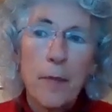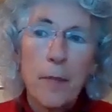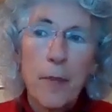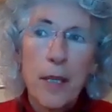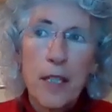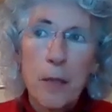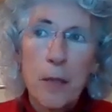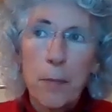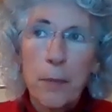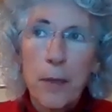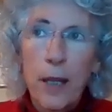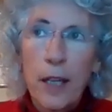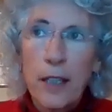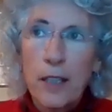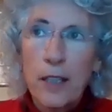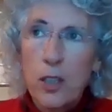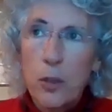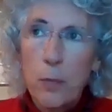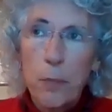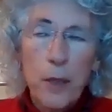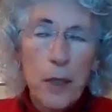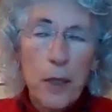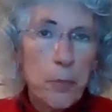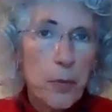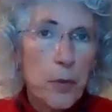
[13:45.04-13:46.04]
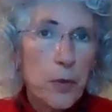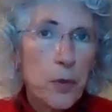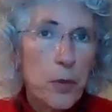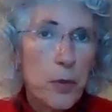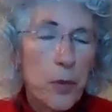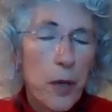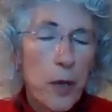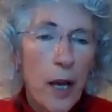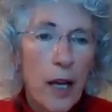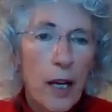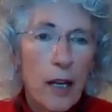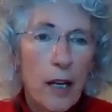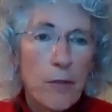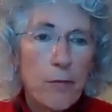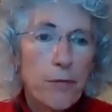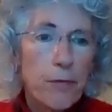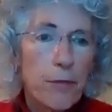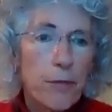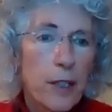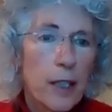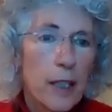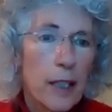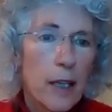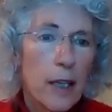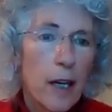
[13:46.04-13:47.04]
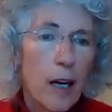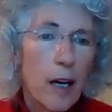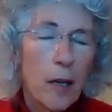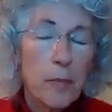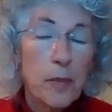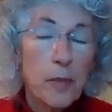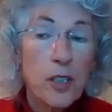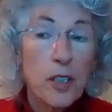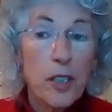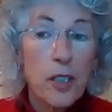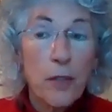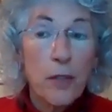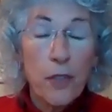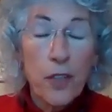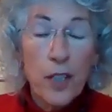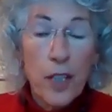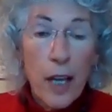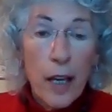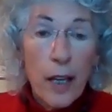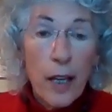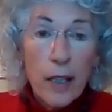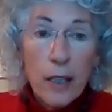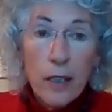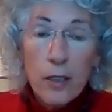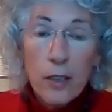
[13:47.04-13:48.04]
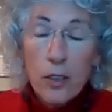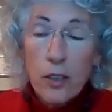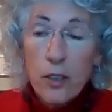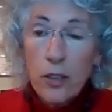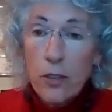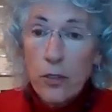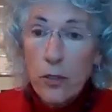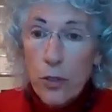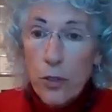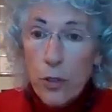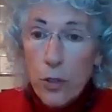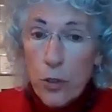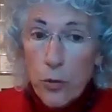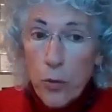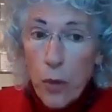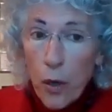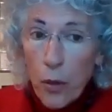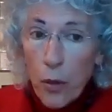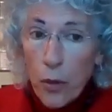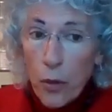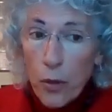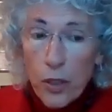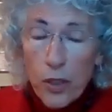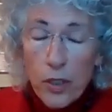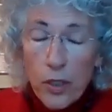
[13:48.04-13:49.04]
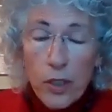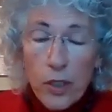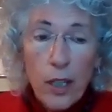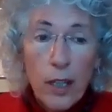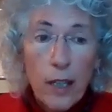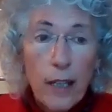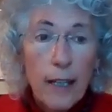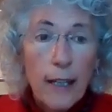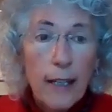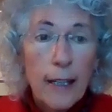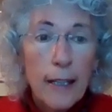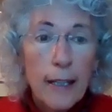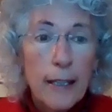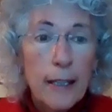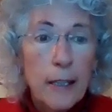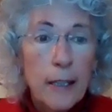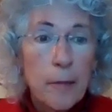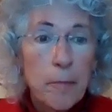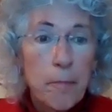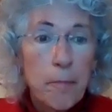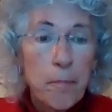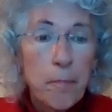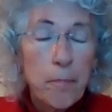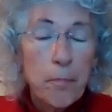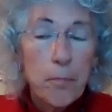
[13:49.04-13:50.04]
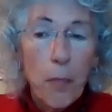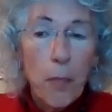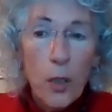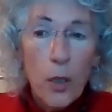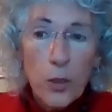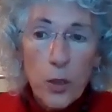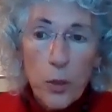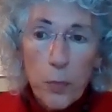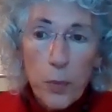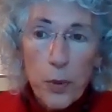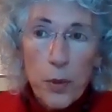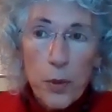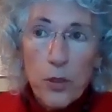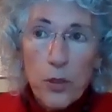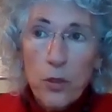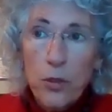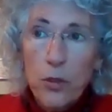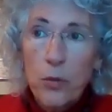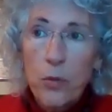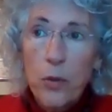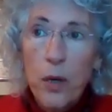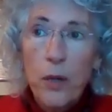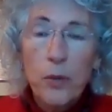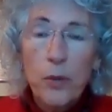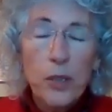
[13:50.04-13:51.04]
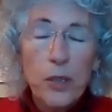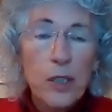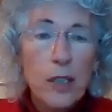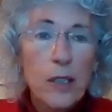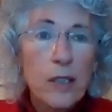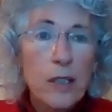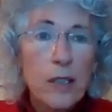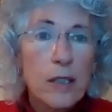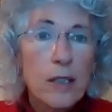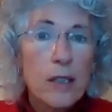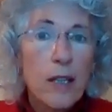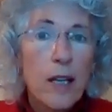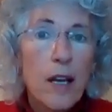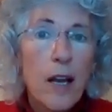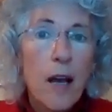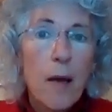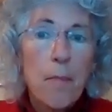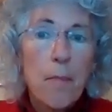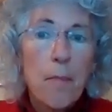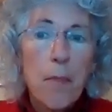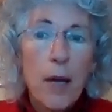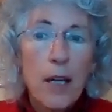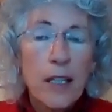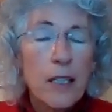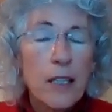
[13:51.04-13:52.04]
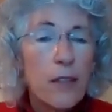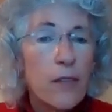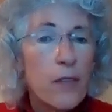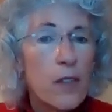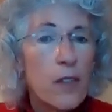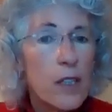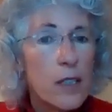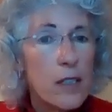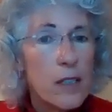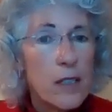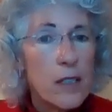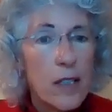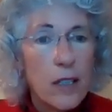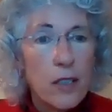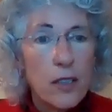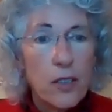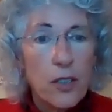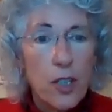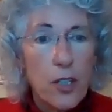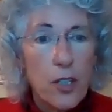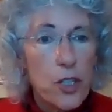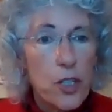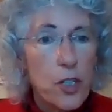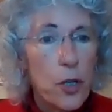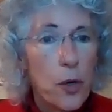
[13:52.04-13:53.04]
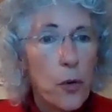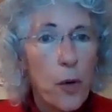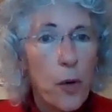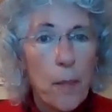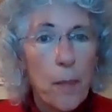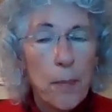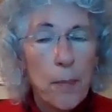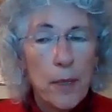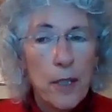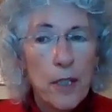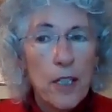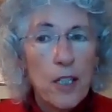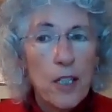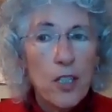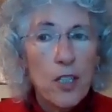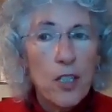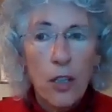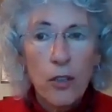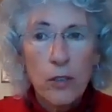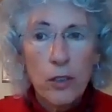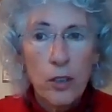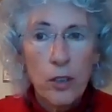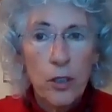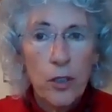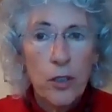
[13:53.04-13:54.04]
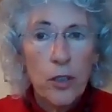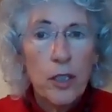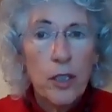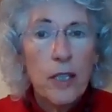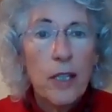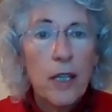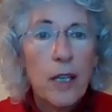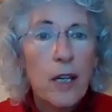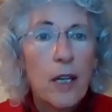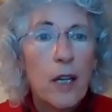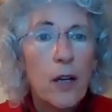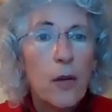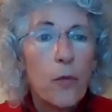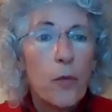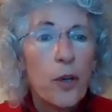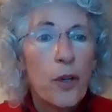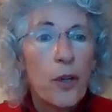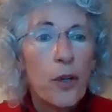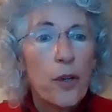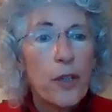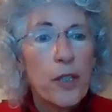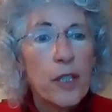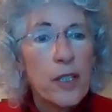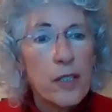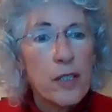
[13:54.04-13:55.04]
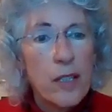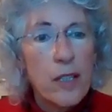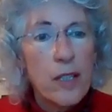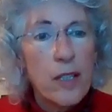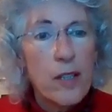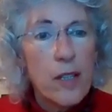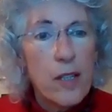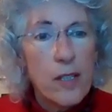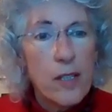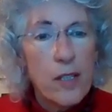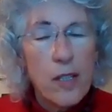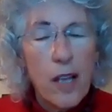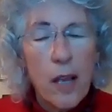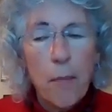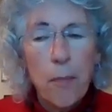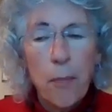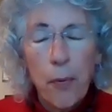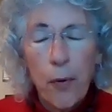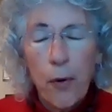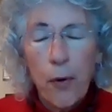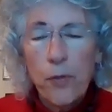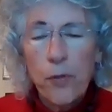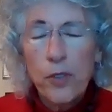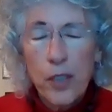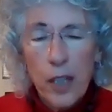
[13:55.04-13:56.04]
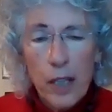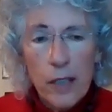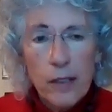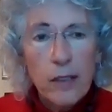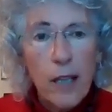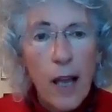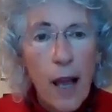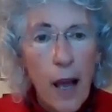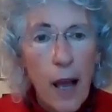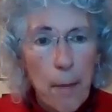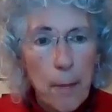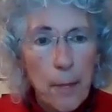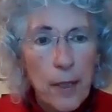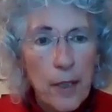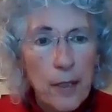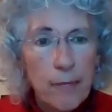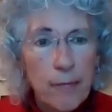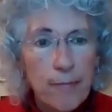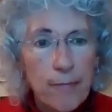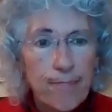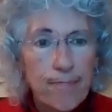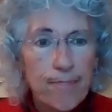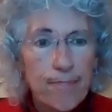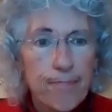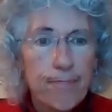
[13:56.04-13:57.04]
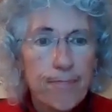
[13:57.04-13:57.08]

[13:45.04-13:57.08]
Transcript: It applies to people who have CVAs, strokes, multiple sclerosis, many of these things that show up in adulthood, we're going to see this same process happen.